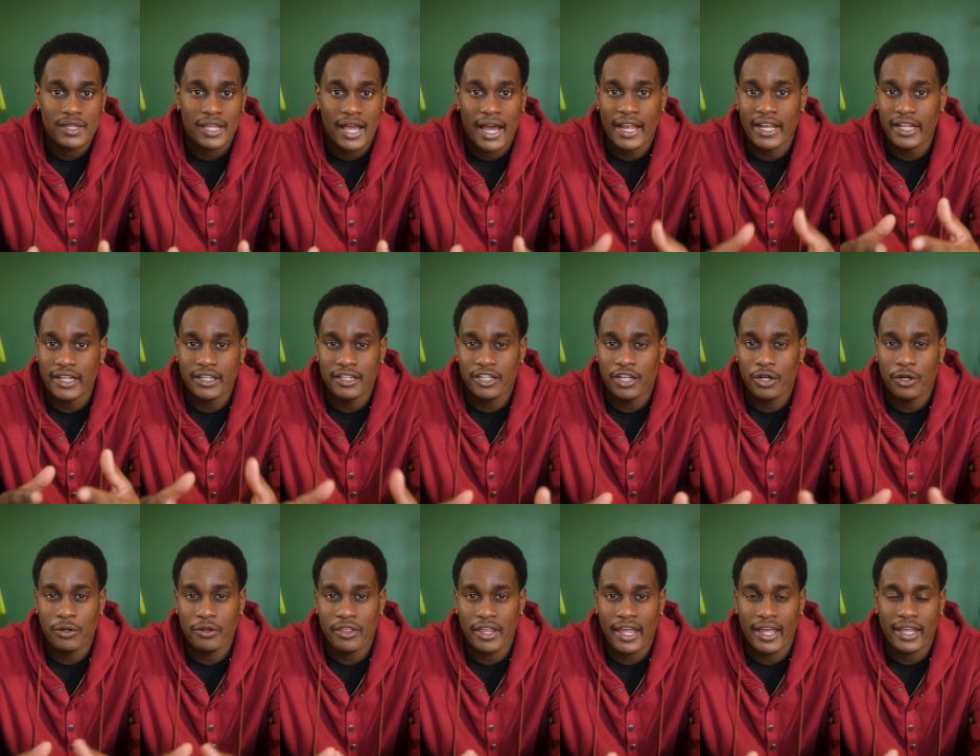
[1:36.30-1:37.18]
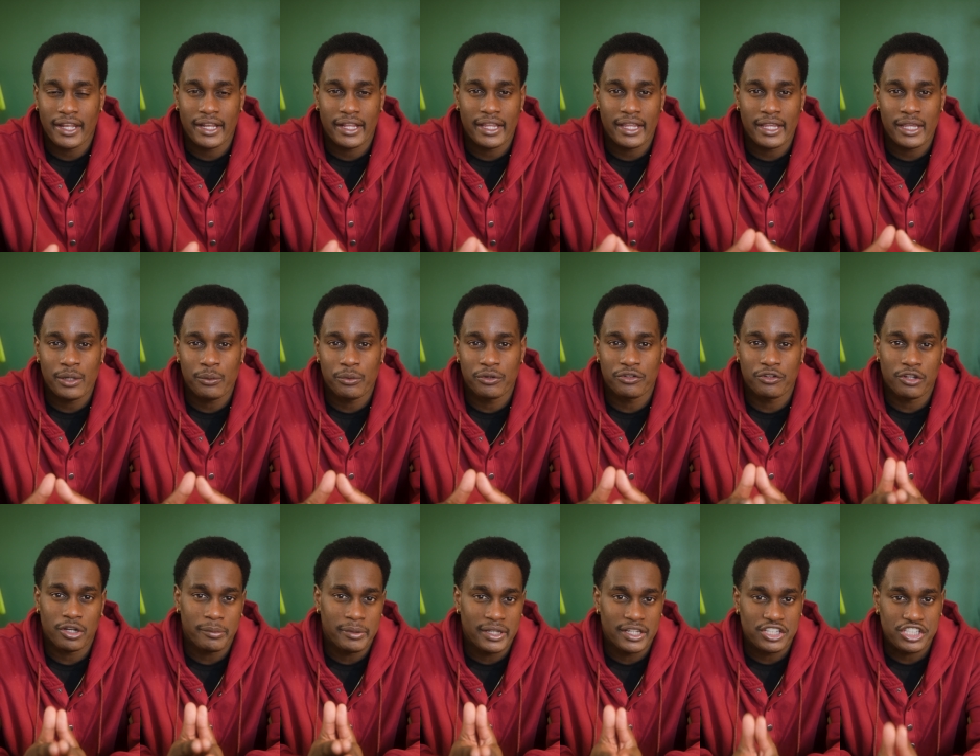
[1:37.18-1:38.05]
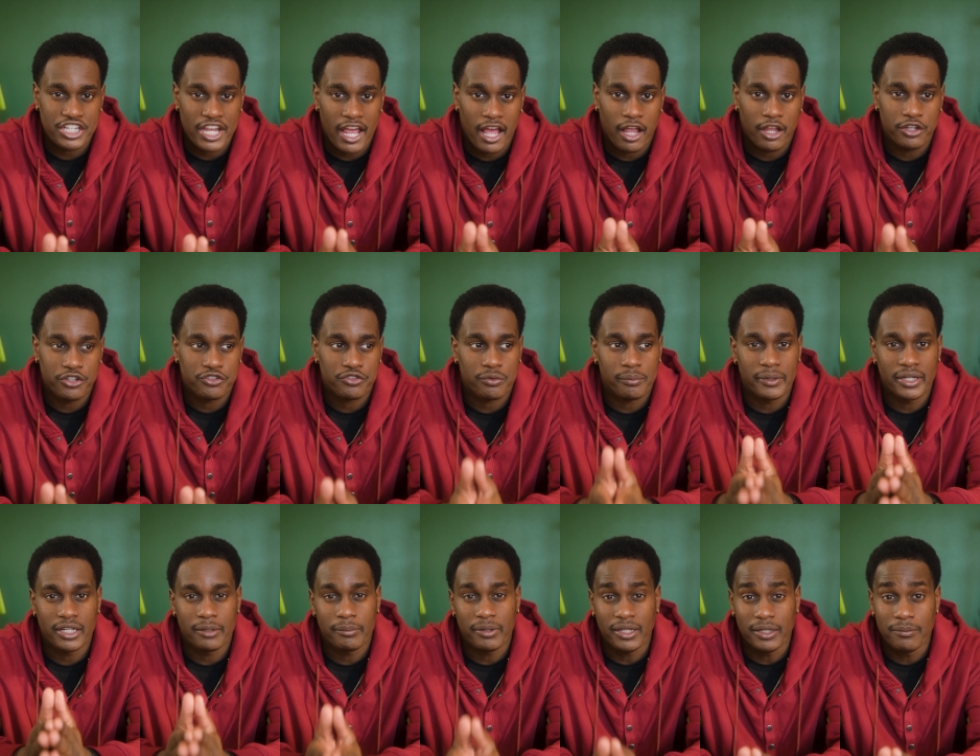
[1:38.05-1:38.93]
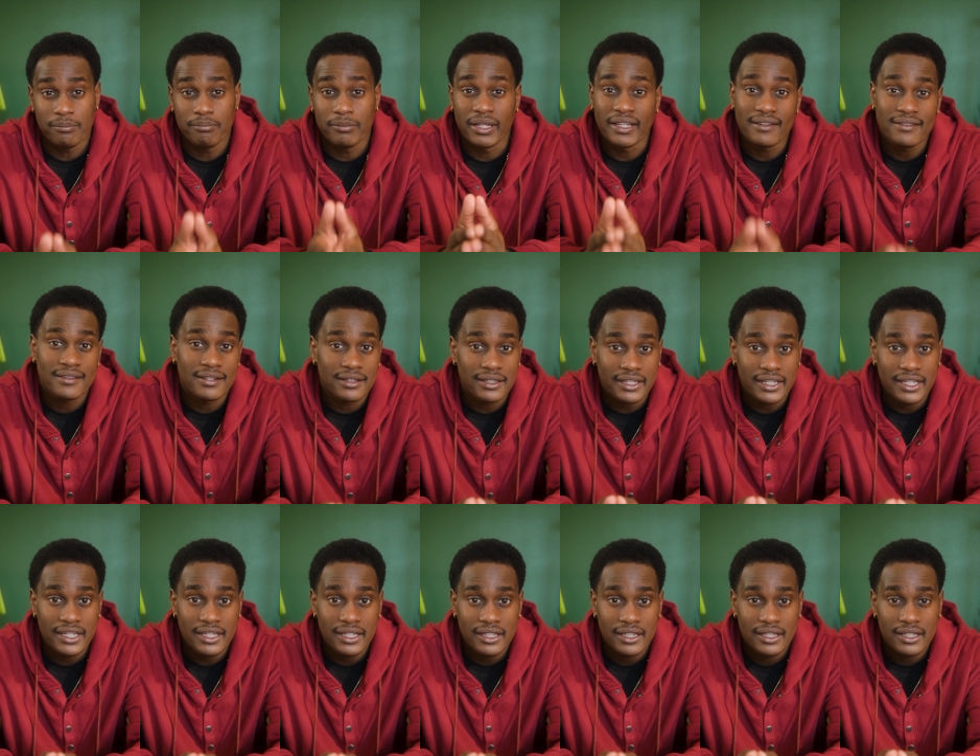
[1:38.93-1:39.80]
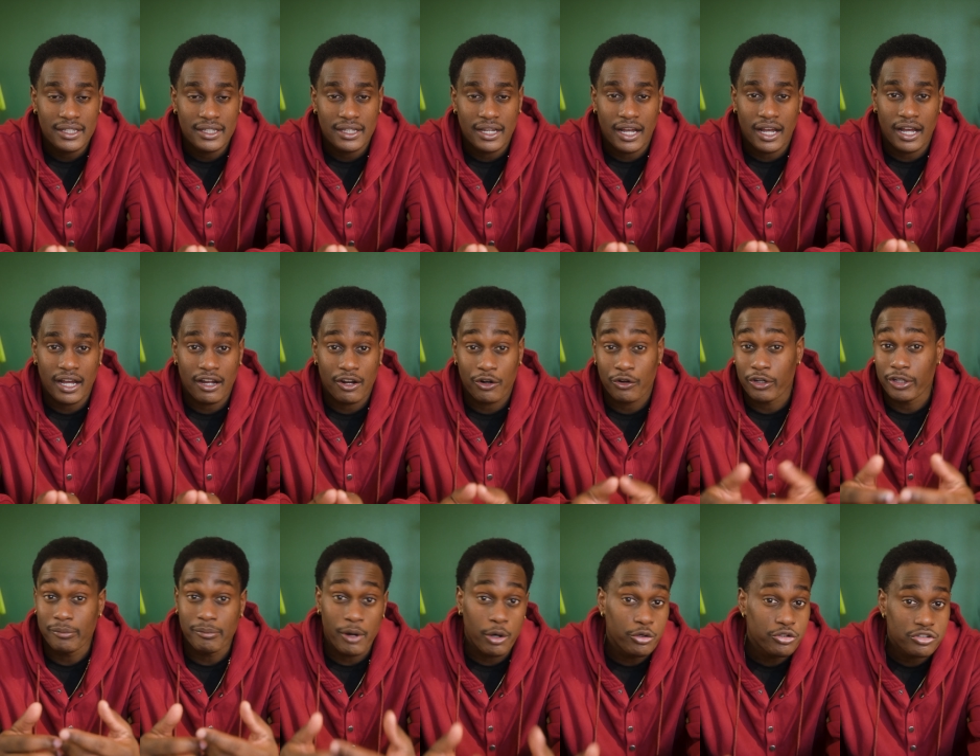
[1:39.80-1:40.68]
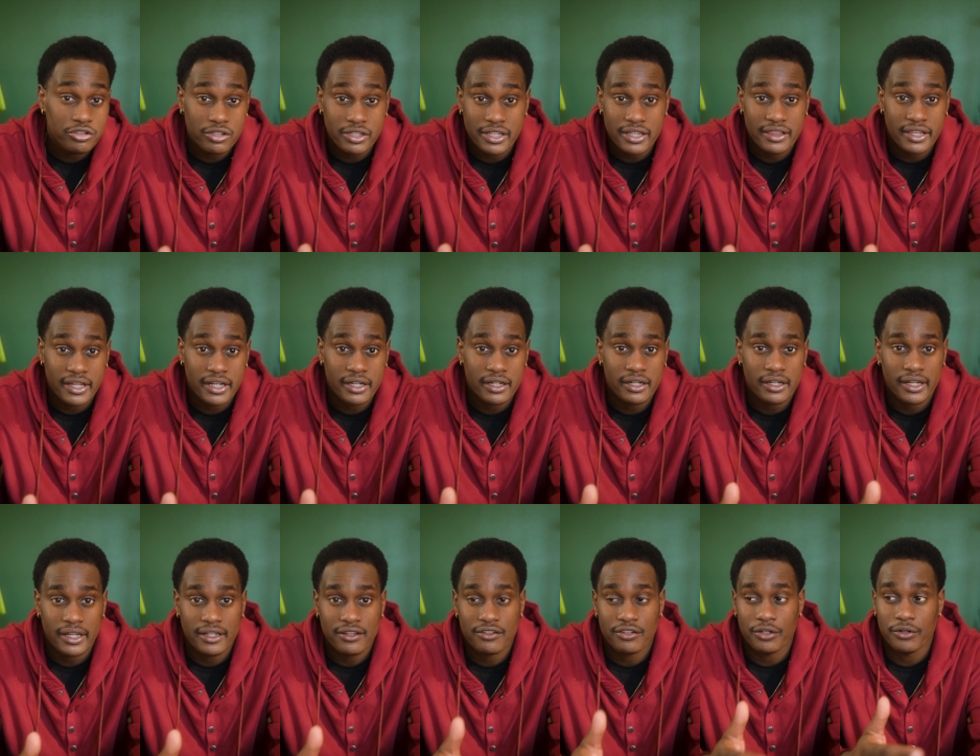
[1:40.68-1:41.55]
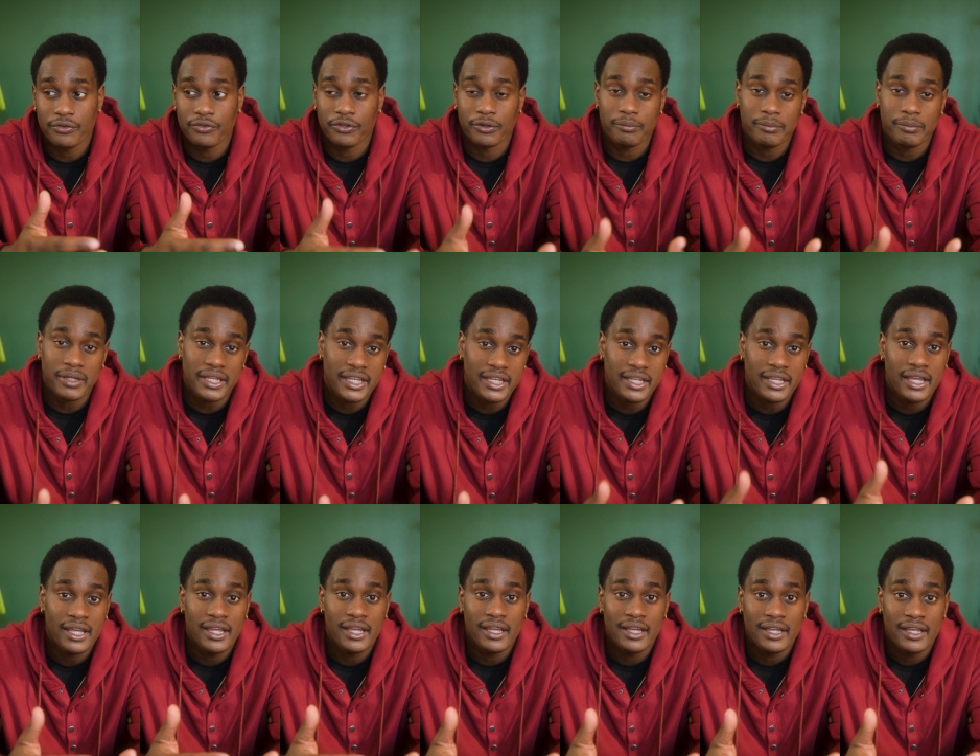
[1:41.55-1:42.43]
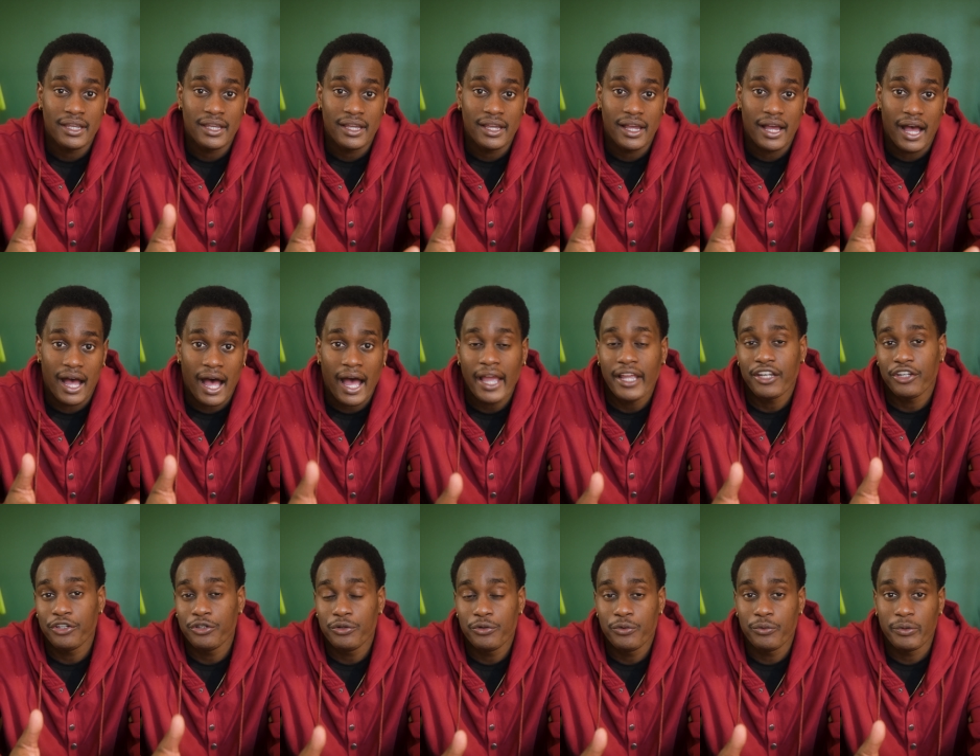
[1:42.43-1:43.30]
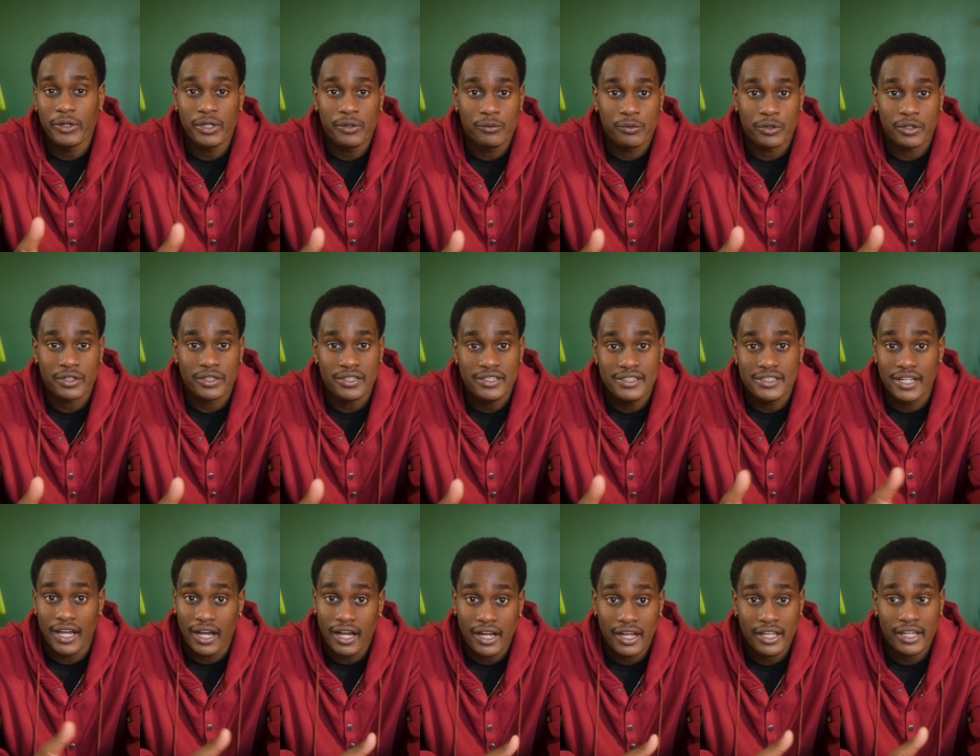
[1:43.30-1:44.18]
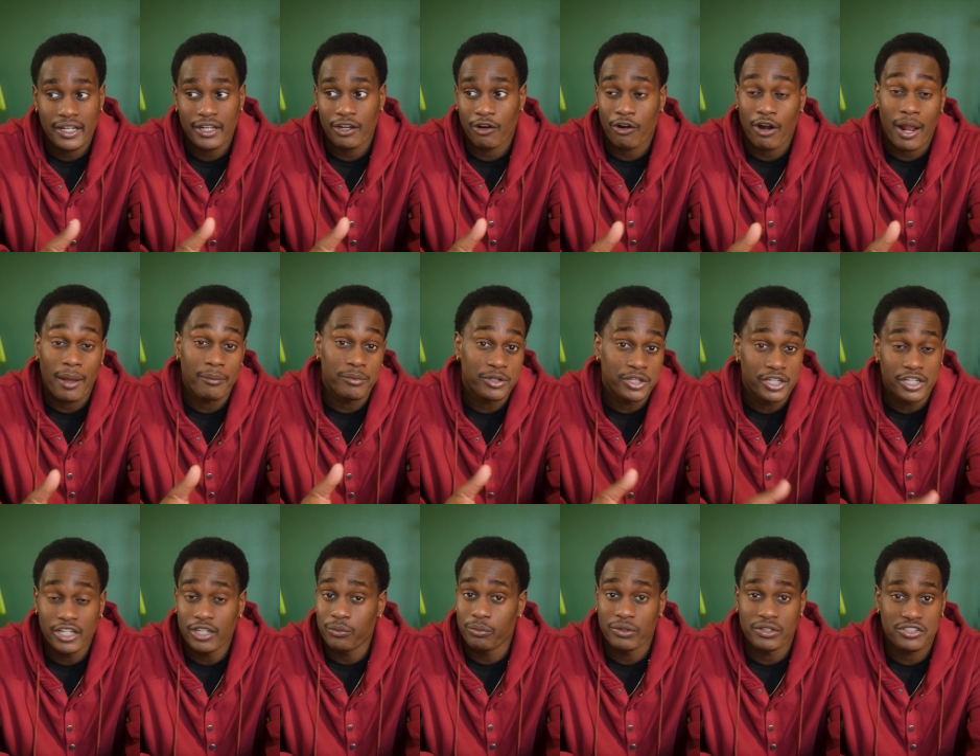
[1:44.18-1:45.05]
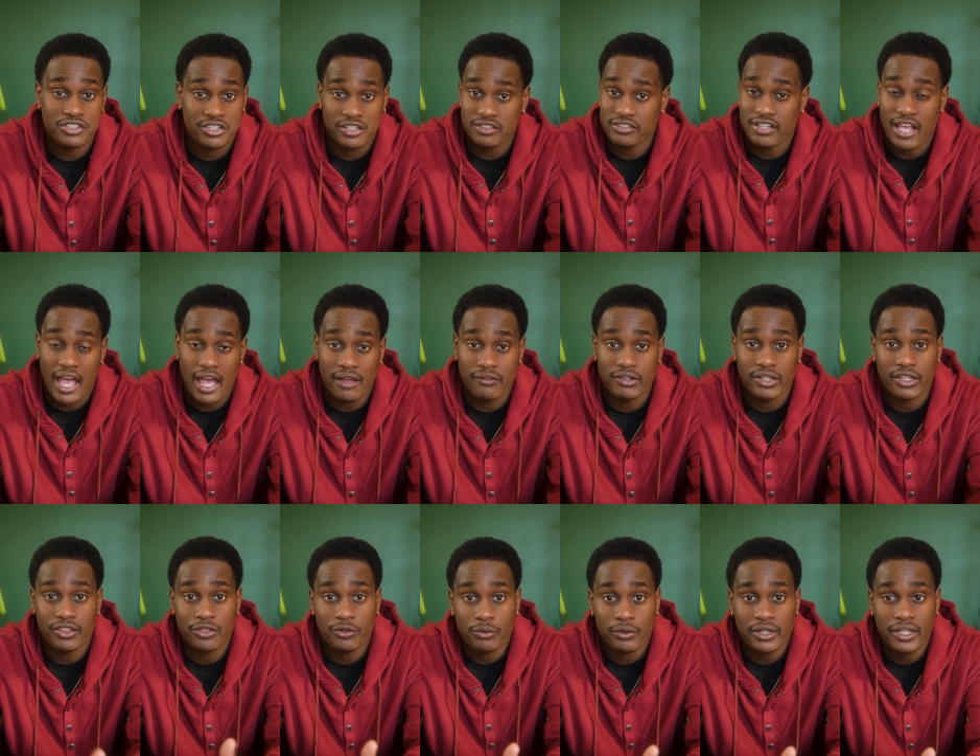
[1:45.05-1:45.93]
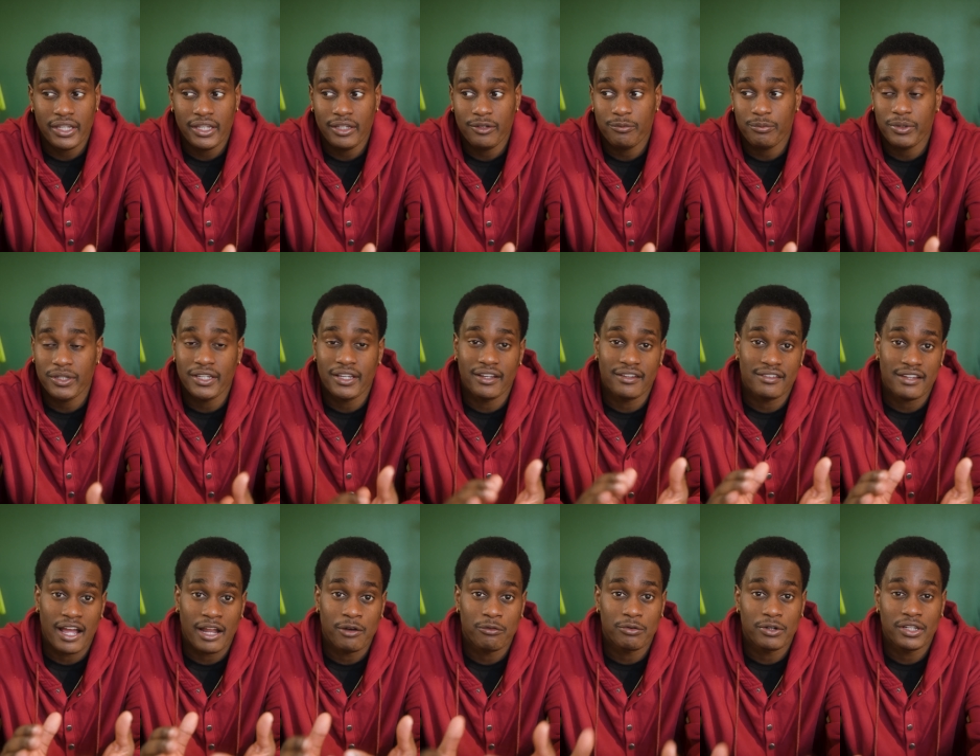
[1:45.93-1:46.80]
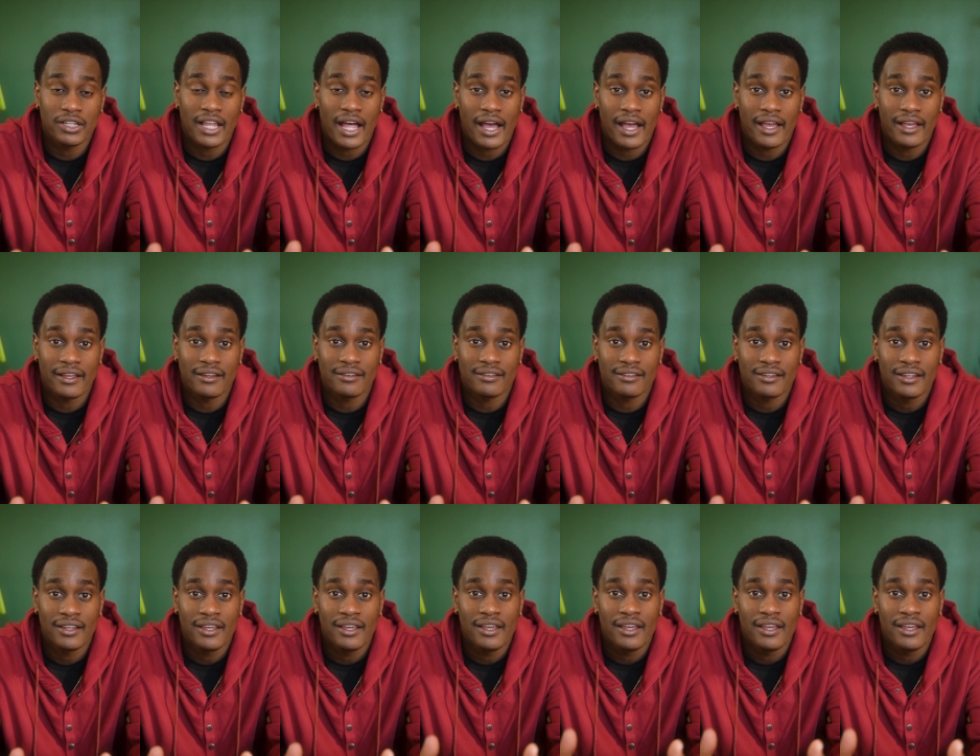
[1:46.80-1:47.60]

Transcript: I didn't know that it was going to be a challenge for me to be mentally uh, or emotionally there. And so for me, I knew we were done or I'm good with just having three because I realized